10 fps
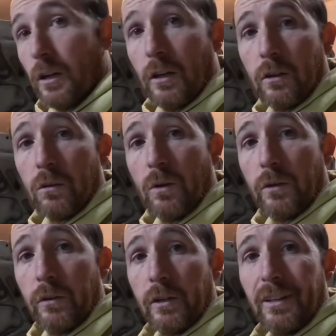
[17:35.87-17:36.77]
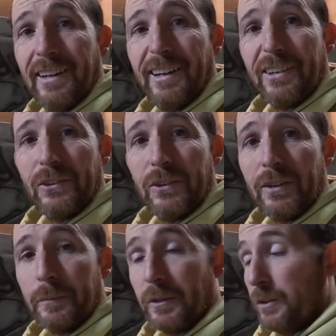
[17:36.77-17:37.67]
and quite frankly, I don't know
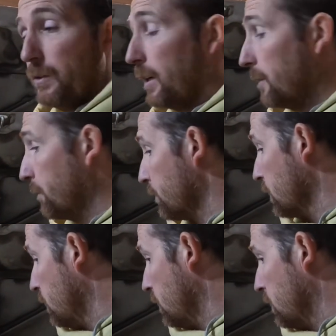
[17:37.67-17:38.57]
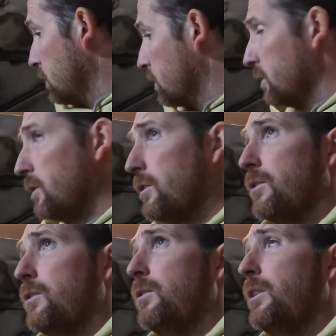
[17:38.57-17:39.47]
that I'm going to do that because there's a
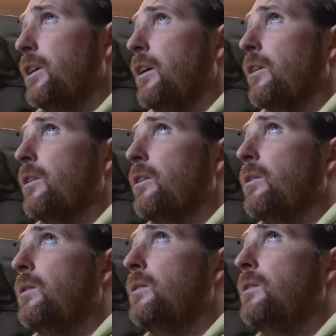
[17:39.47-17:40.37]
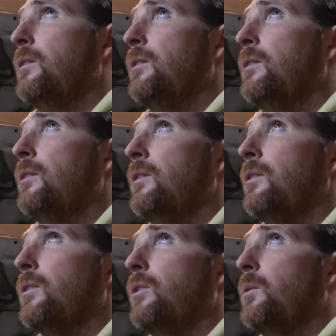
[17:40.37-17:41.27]
Suzuki Aereo.
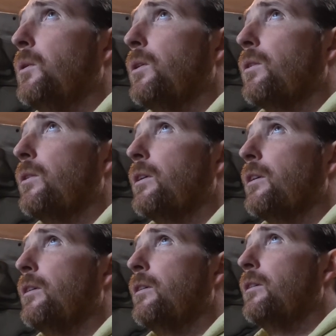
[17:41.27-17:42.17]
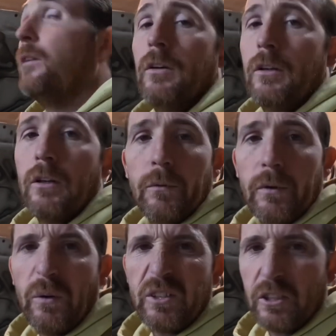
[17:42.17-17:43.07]
It's a 2.3 in it. No,
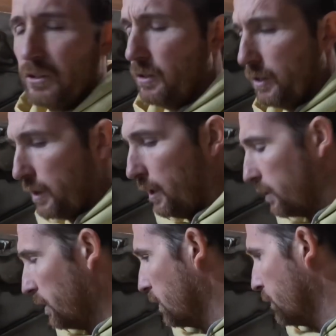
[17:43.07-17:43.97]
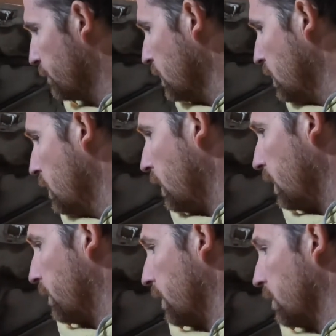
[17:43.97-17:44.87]
I wish I could. I can't right now.
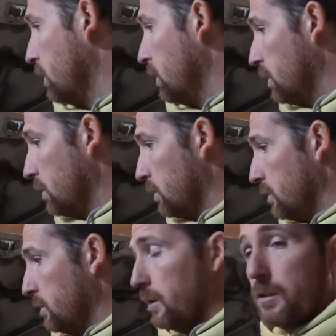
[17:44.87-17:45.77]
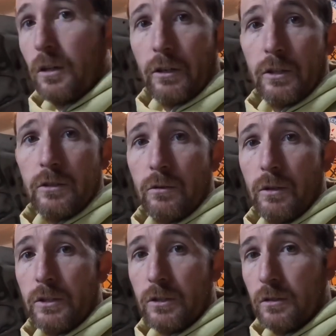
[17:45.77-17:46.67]
Anyway, this car needs a new
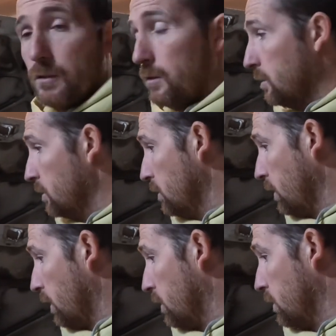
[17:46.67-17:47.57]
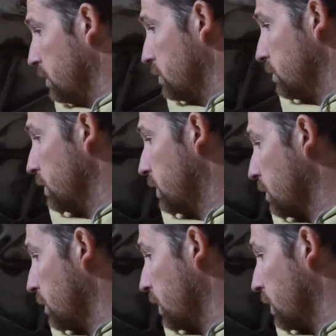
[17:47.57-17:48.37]
engine and it needs a new intake